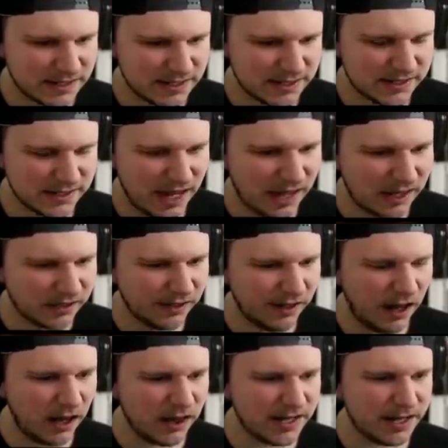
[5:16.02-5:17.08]
This is
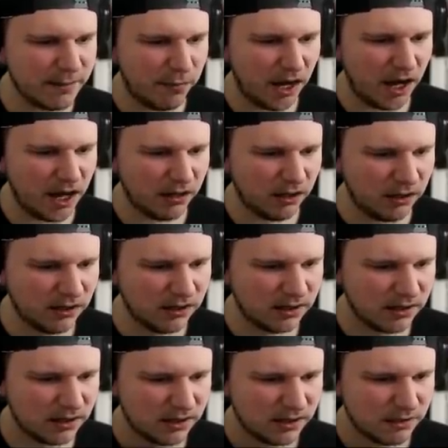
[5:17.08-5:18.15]
alcohol in a bottle,
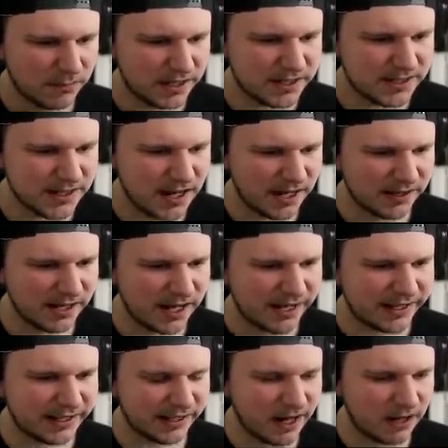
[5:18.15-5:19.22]
but it's not
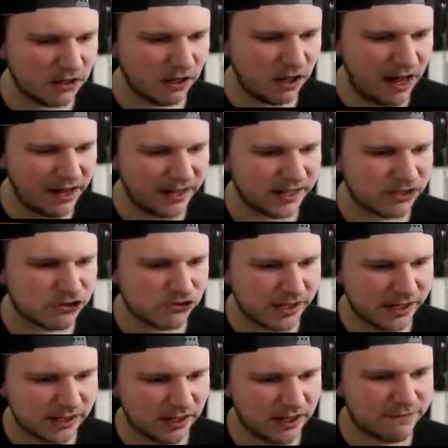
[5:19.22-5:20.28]
like an alcoholic
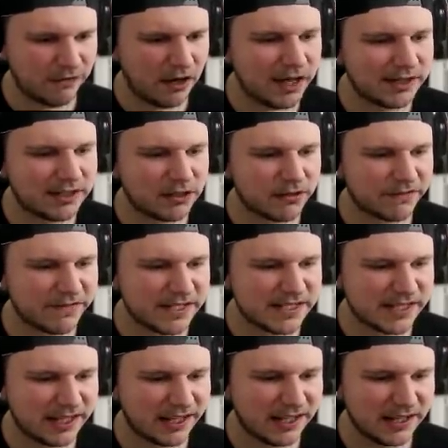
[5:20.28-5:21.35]
drink like vodka or
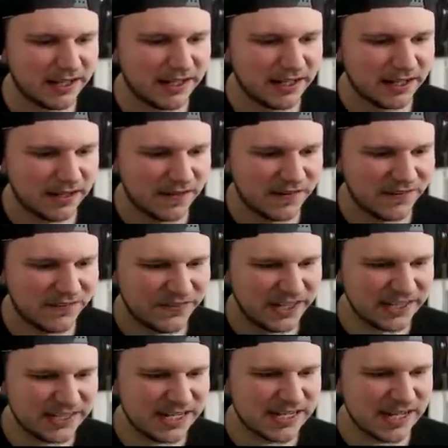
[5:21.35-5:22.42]
whiskey.
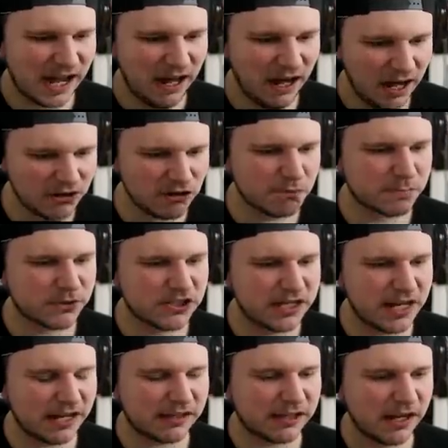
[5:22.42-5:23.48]
This is
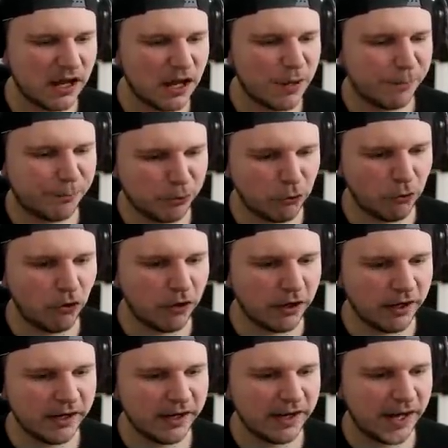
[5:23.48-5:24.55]
100%
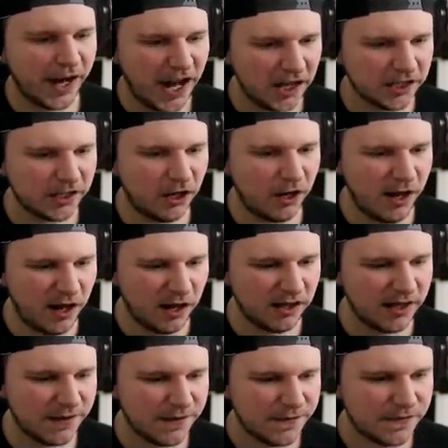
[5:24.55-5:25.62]
pure
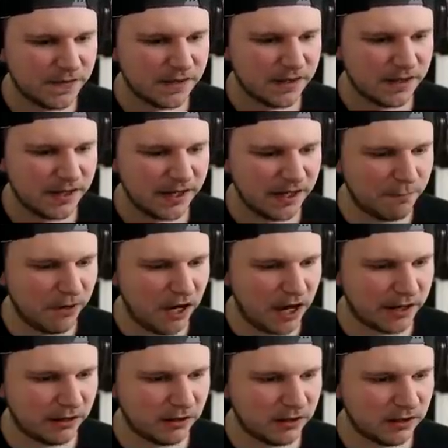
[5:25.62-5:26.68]
alcohol in a
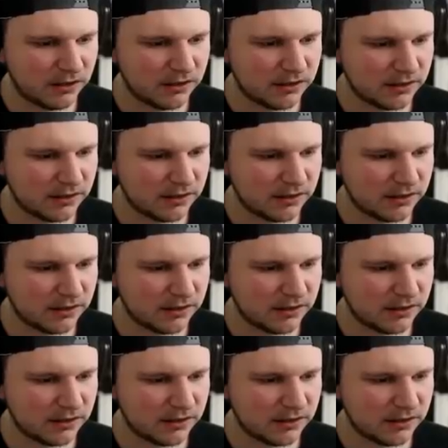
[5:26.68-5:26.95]
bottle.